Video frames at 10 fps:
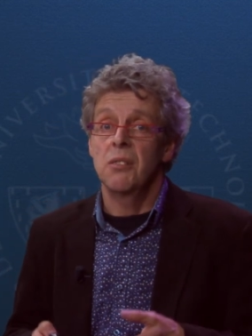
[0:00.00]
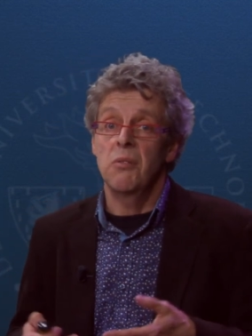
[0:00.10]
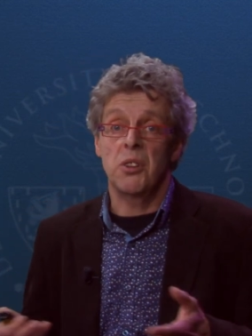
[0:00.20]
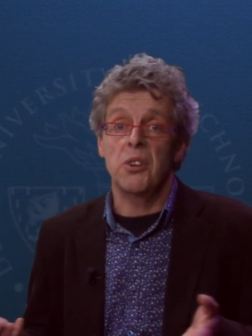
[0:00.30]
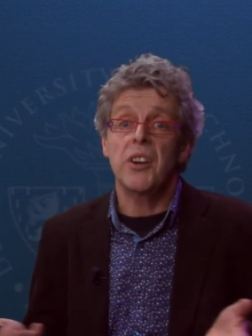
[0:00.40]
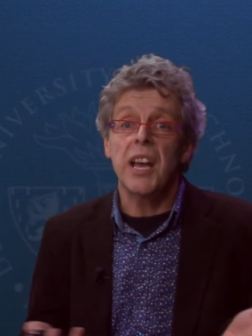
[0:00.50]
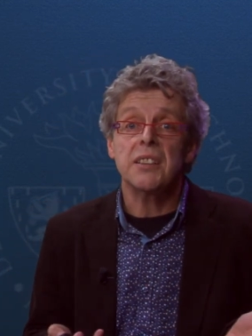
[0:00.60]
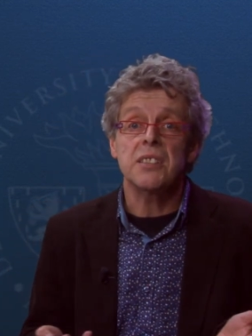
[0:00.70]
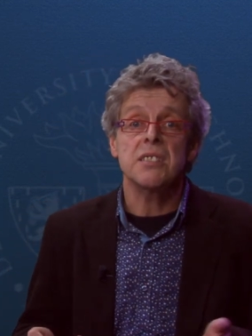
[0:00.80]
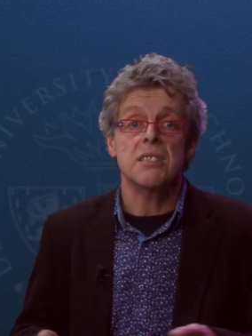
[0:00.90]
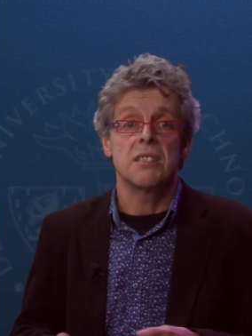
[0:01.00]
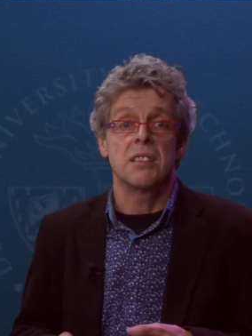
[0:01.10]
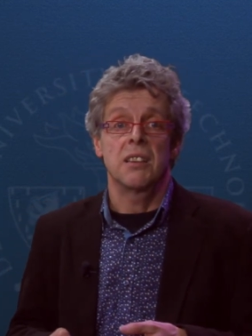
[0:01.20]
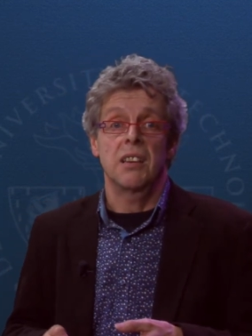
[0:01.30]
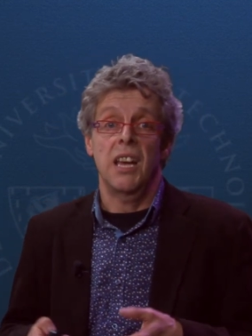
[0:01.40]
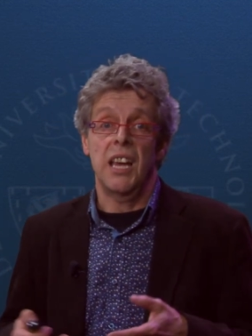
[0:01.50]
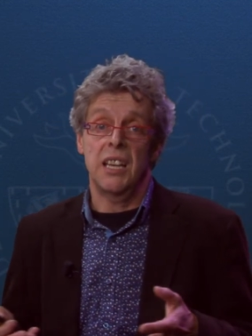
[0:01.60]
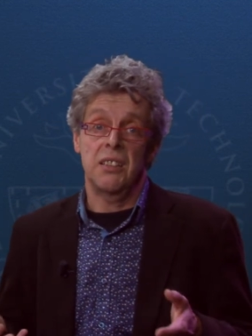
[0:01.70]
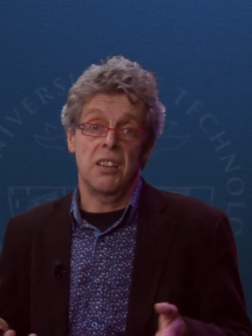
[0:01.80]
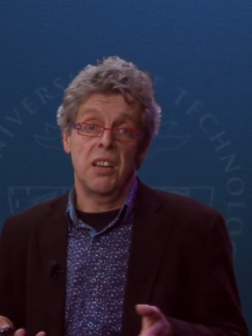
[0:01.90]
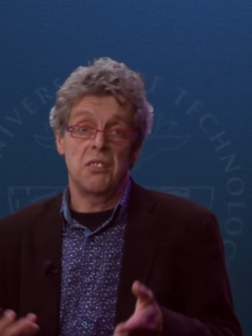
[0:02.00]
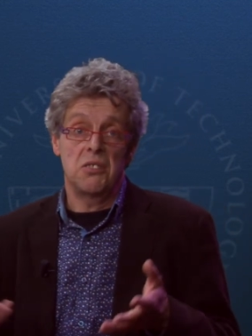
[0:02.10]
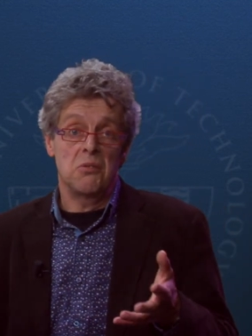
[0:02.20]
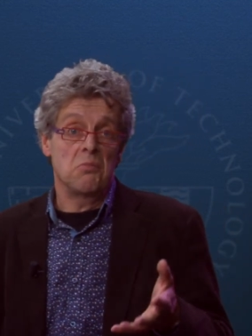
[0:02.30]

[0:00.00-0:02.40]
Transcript: with other actors and